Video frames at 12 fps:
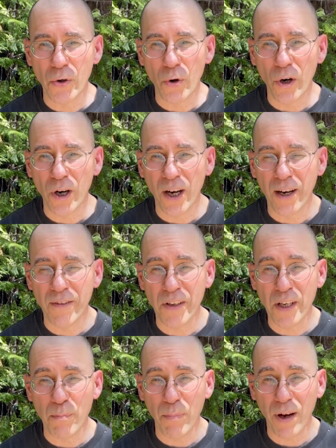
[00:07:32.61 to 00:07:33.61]
or of
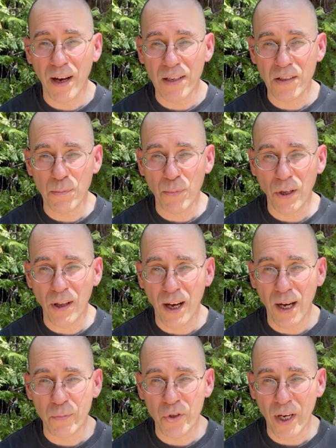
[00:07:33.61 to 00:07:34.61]
impossible
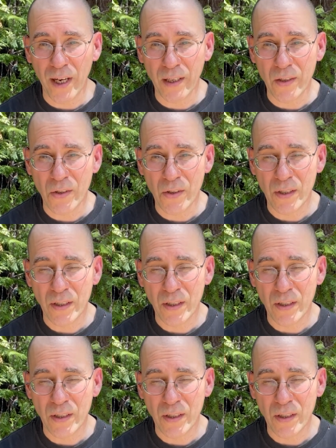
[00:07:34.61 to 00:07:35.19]
objects.